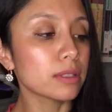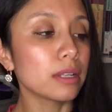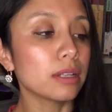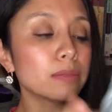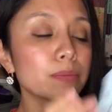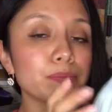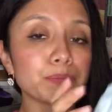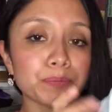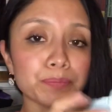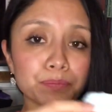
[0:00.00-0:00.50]
now,
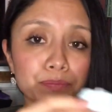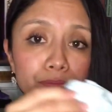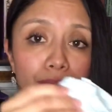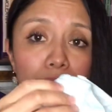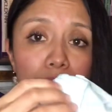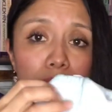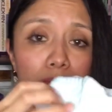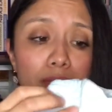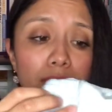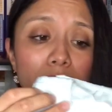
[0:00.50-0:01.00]

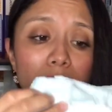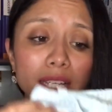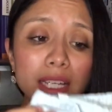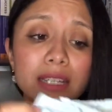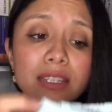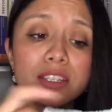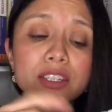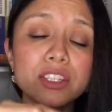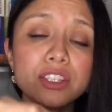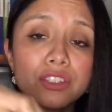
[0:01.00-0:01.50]

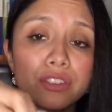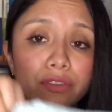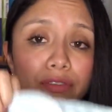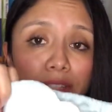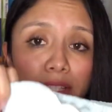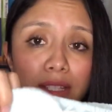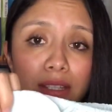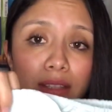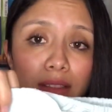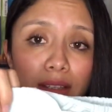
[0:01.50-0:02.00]
and she still
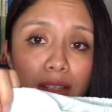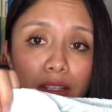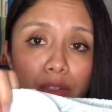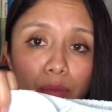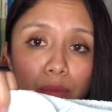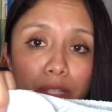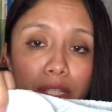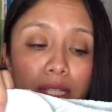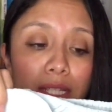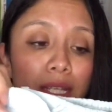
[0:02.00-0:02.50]
fits in this
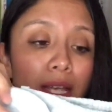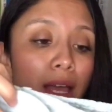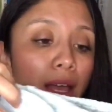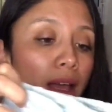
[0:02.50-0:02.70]
ones.